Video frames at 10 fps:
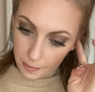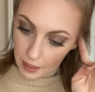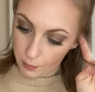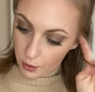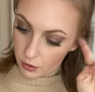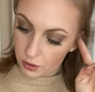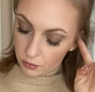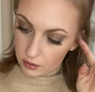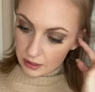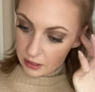a
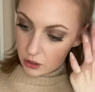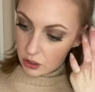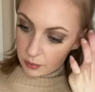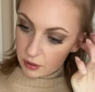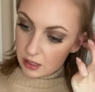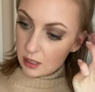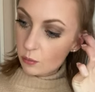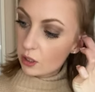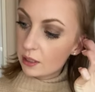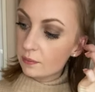personal relationship to
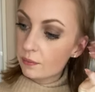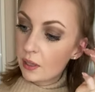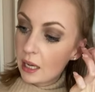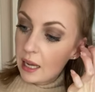someone,